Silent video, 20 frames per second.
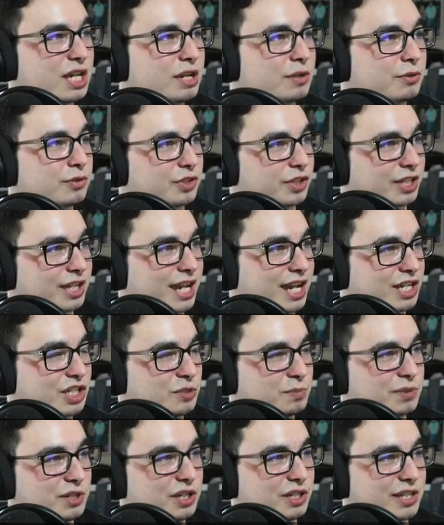with a catch
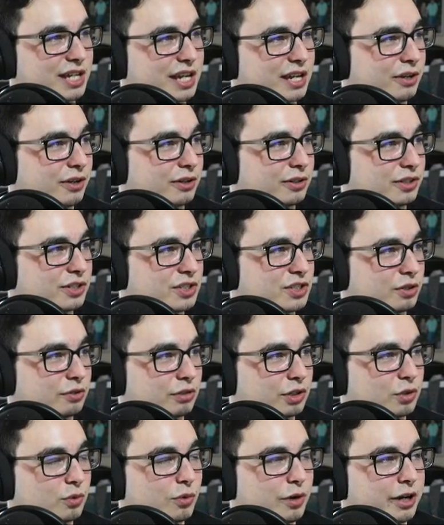being that artists are
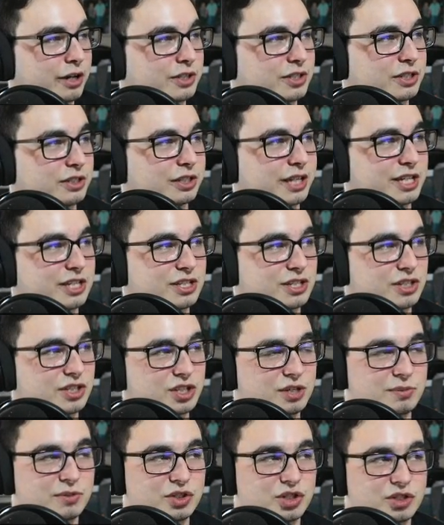required to license
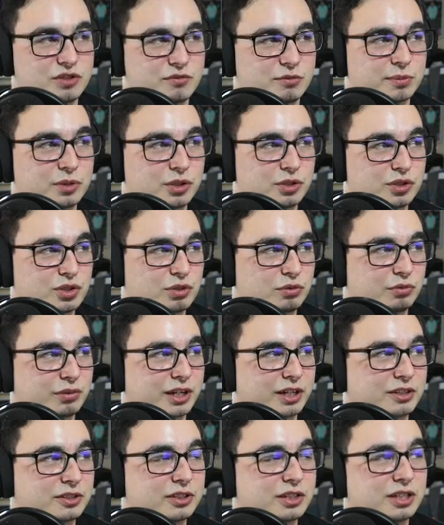the images from her
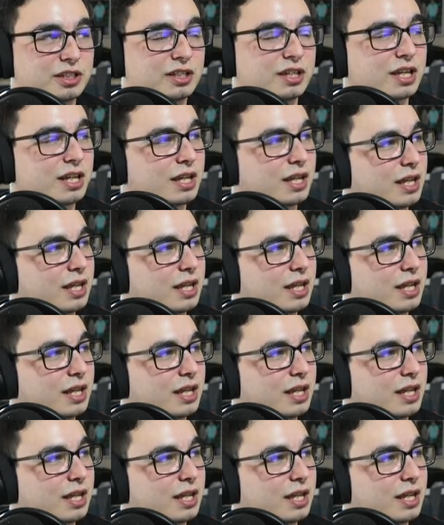directly.